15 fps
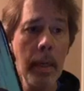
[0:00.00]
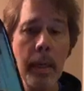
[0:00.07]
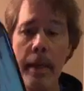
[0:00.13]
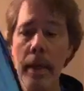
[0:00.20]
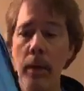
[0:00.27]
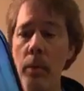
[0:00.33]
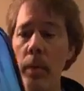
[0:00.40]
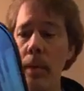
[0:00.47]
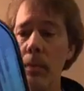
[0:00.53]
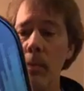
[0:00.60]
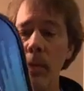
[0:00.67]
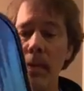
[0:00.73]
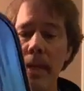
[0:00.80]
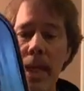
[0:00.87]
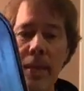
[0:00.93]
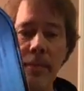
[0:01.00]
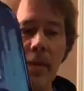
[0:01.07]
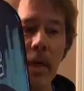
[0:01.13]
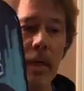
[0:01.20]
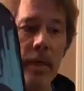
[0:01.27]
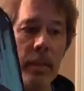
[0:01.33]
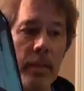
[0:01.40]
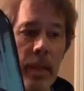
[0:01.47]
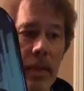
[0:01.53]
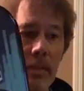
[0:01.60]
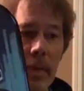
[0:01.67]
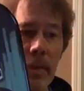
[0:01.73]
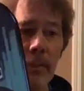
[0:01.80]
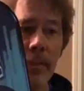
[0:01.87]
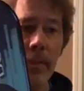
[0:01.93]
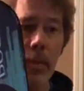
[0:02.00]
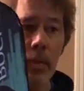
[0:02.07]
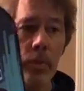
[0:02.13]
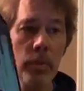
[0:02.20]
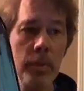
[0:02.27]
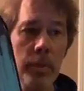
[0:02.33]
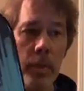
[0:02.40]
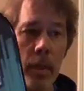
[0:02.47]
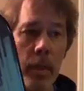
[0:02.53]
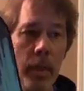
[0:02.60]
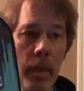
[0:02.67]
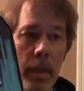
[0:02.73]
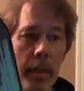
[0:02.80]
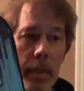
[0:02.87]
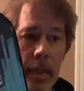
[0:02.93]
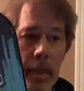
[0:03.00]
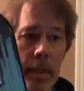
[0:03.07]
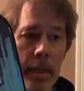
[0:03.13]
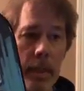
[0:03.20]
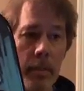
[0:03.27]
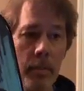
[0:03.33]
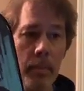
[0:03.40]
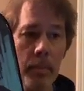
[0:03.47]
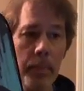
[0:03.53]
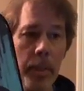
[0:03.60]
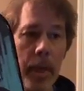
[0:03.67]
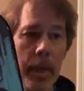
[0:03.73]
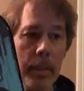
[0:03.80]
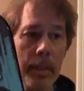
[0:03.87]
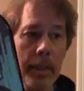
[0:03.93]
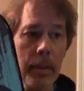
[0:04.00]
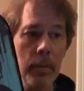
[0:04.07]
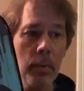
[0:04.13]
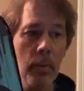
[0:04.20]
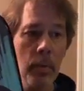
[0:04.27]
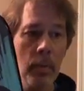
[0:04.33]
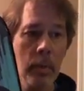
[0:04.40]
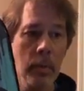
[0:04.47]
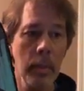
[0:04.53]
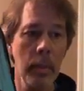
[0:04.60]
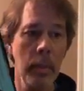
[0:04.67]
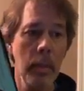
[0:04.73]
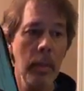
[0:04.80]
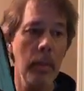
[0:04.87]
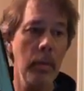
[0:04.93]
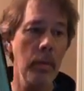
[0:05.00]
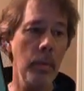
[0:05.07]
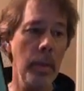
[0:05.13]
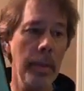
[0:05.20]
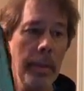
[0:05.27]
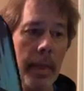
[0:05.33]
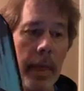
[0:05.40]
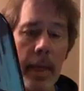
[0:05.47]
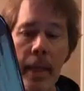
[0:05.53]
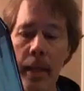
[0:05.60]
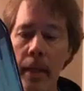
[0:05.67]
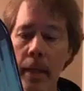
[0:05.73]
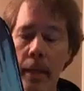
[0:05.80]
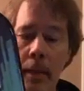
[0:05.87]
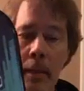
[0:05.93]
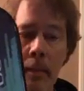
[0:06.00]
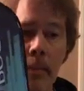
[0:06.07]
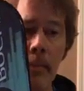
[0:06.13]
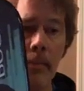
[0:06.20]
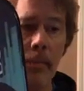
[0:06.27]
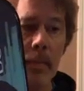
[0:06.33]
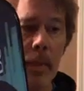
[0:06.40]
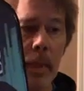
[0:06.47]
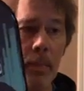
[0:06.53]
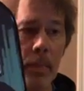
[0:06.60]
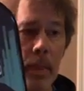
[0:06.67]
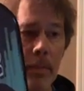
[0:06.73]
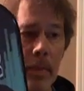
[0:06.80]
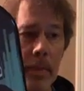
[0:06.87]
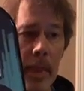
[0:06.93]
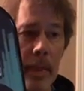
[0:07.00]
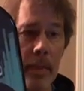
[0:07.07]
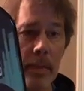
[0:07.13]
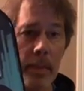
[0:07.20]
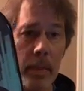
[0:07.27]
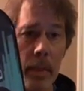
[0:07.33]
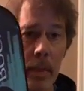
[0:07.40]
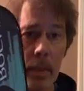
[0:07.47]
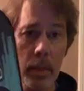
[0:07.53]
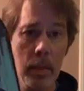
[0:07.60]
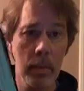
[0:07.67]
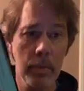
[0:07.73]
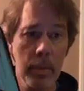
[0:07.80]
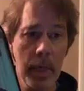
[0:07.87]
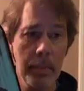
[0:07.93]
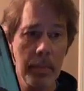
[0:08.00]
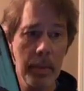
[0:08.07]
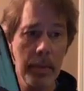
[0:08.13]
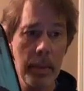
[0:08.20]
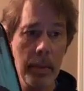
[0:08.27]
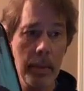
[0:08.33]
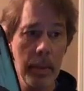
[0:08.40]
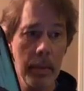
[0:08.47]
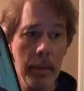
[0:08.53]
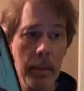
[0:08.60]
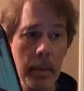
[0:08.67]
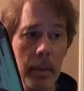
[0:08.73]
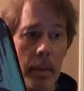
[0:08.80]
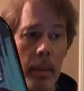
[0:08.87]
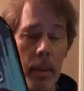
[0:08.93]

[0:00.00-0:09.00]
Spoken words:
Now what they've done is they've infused the poly core with a, I believe it's like a silicone type material.